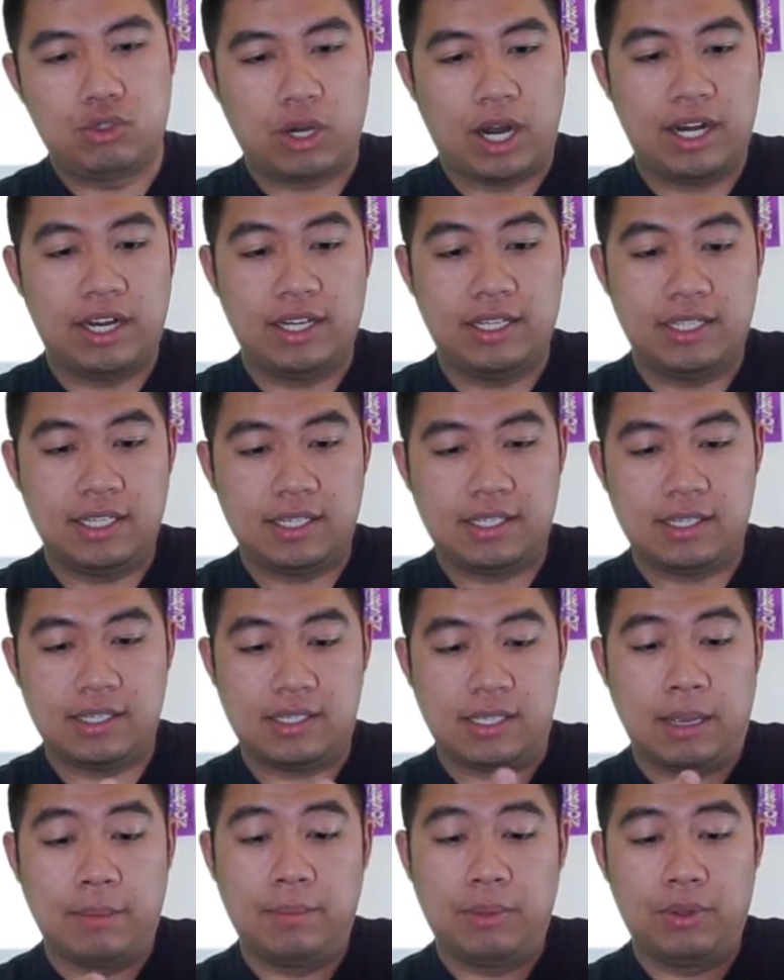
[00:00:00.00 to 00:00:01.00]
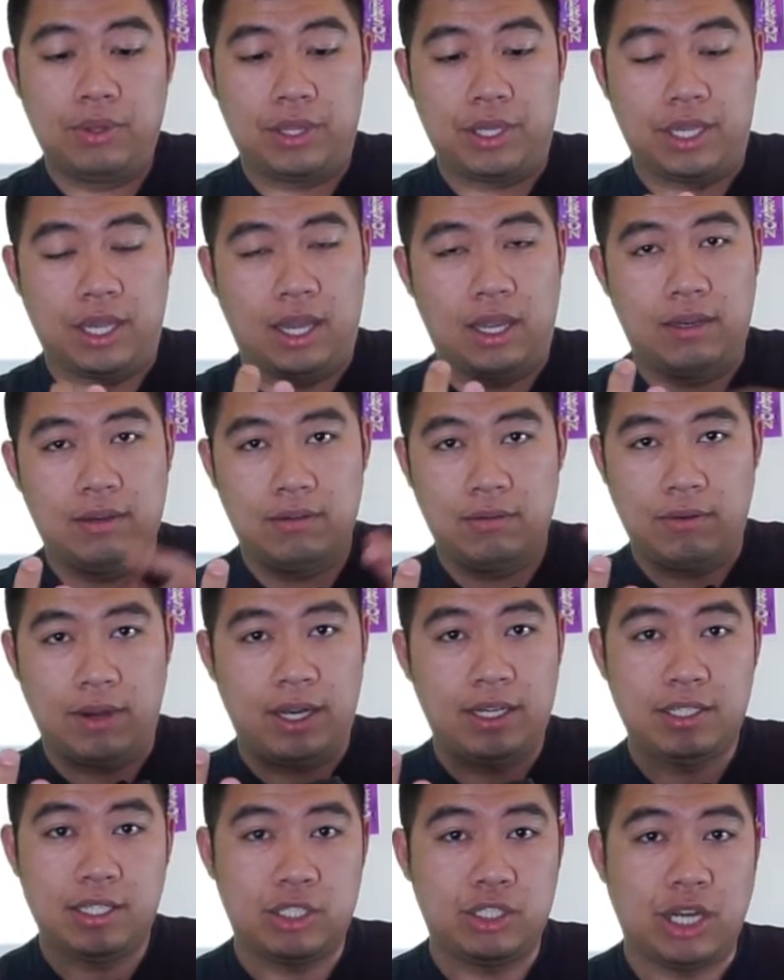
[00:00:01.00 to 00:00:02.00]
try to disassemble the gun,
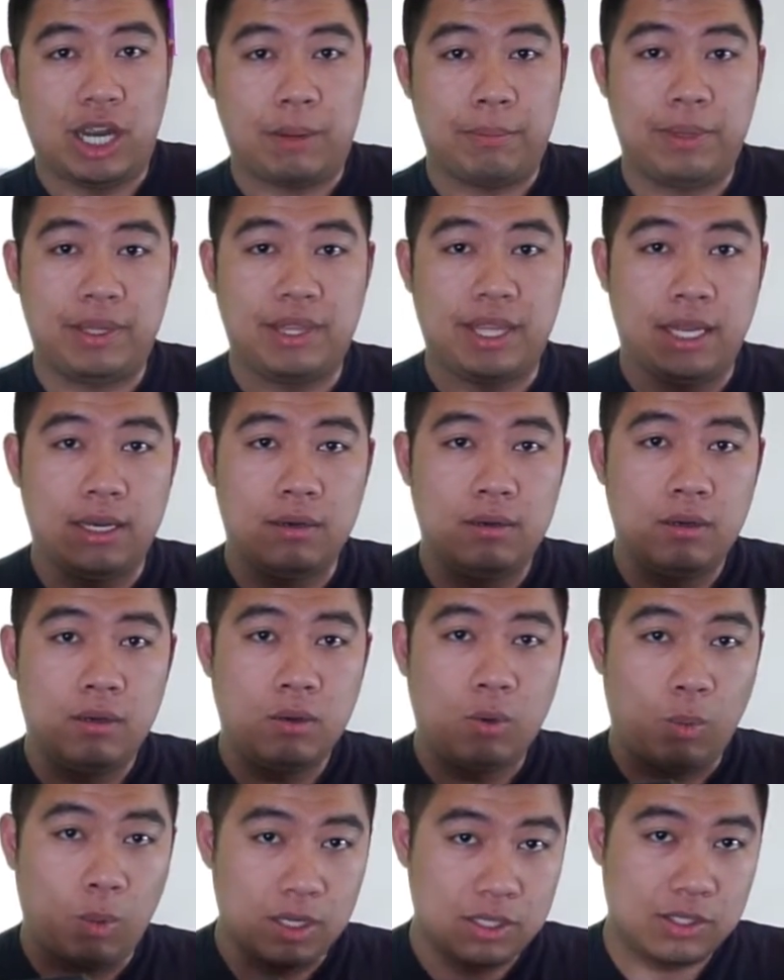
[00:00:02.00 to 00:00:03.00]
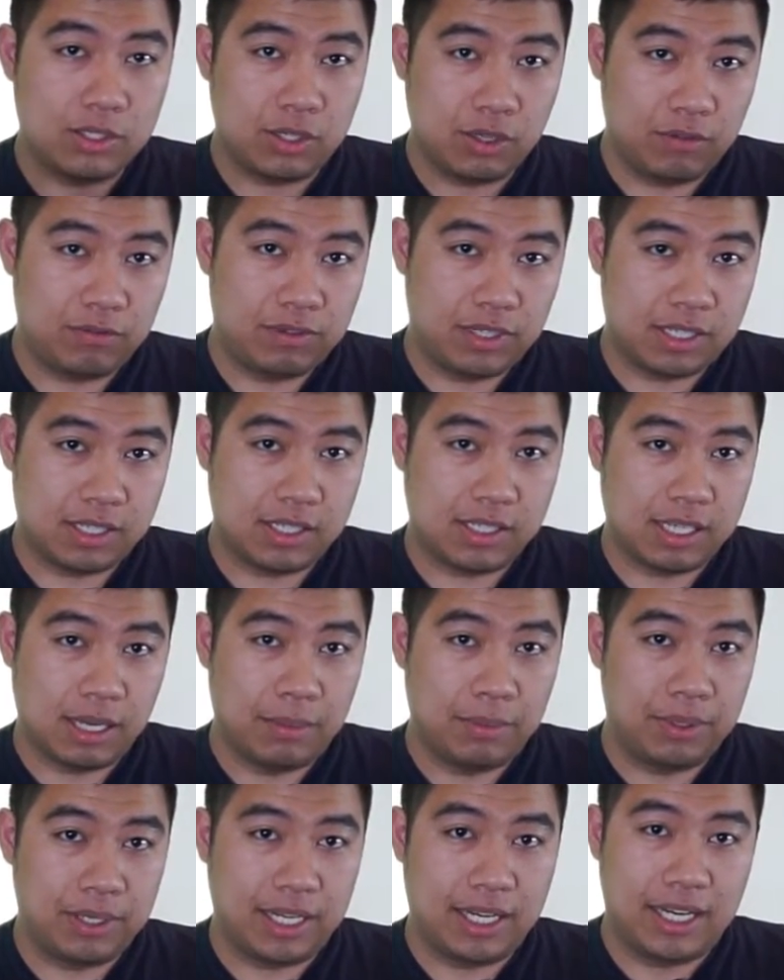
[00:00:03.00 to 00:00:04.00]
right, to check, but then once you've
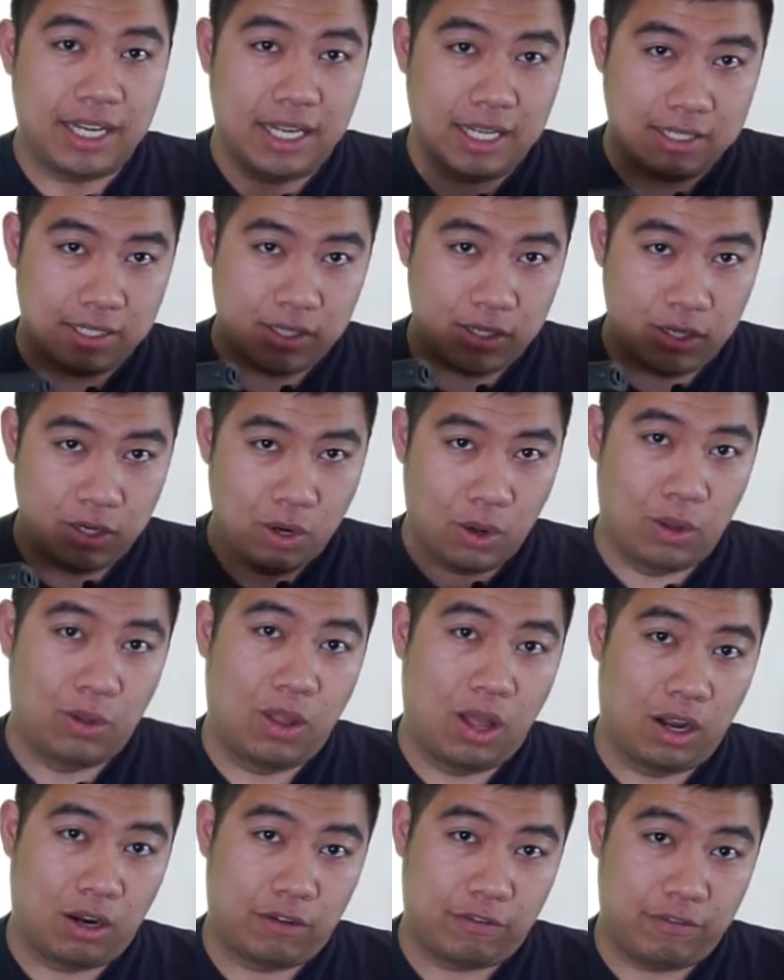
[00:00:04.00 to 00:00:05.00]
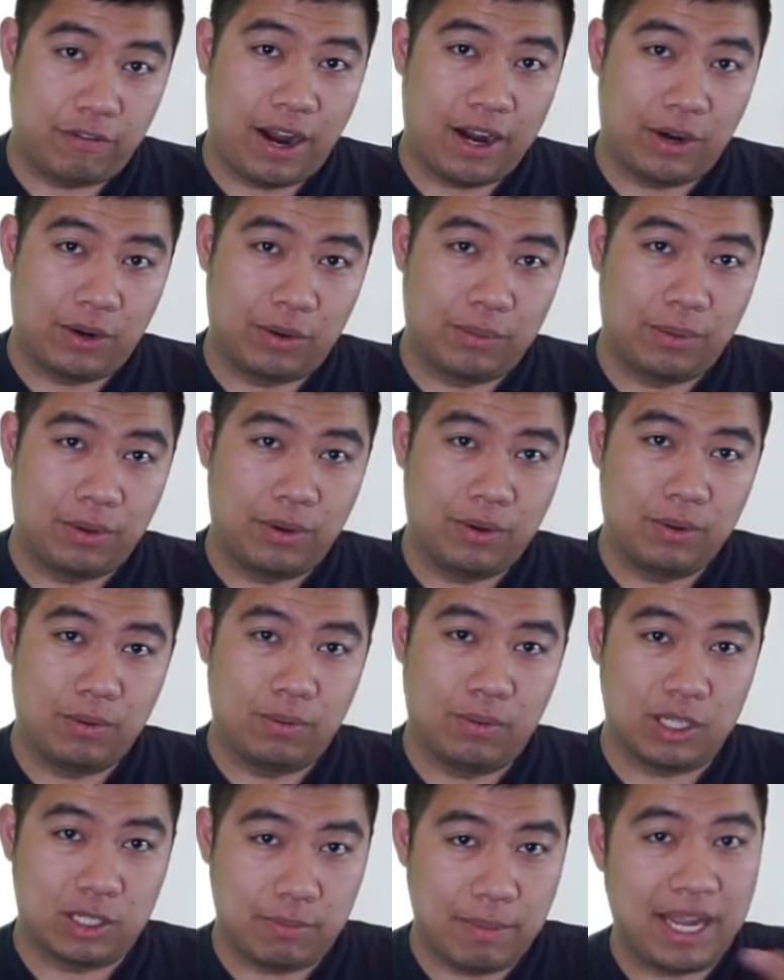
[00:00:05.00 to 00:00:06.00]
disassembled it, it's no longer fireable,
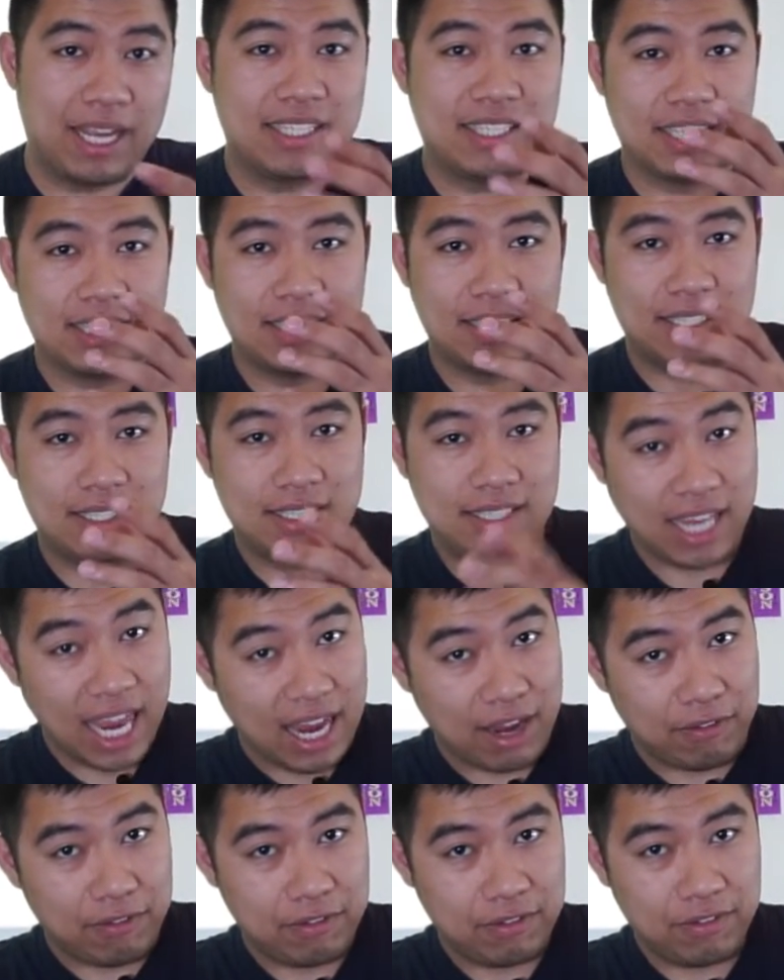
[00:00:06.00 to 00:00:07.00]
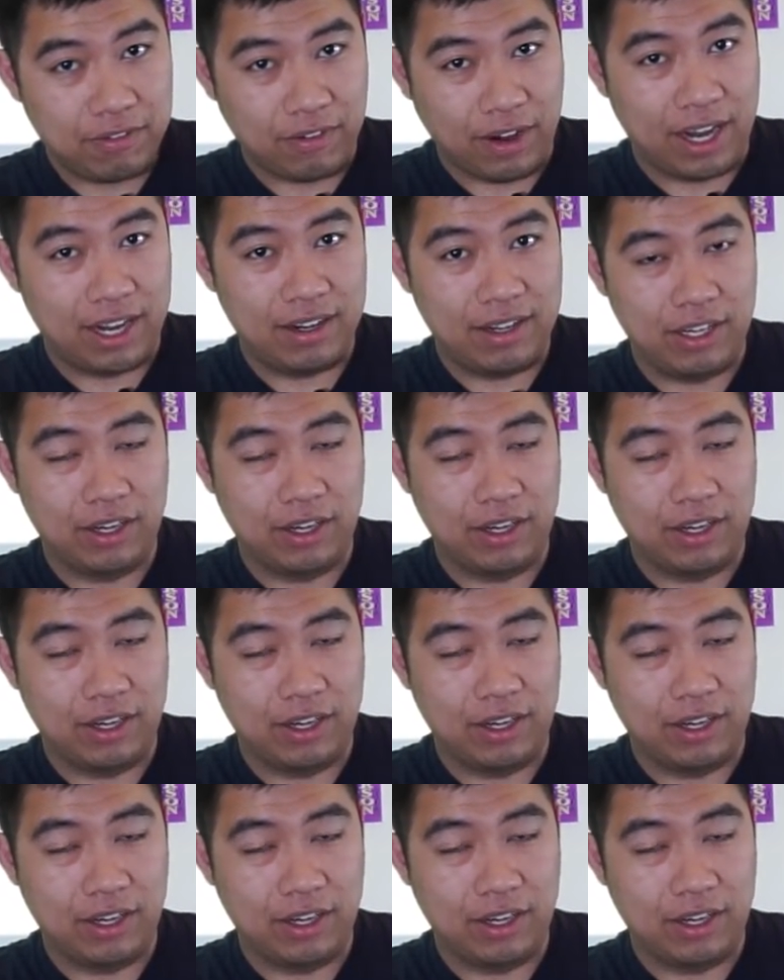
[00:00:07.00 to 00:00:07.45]
which makes it safe, right?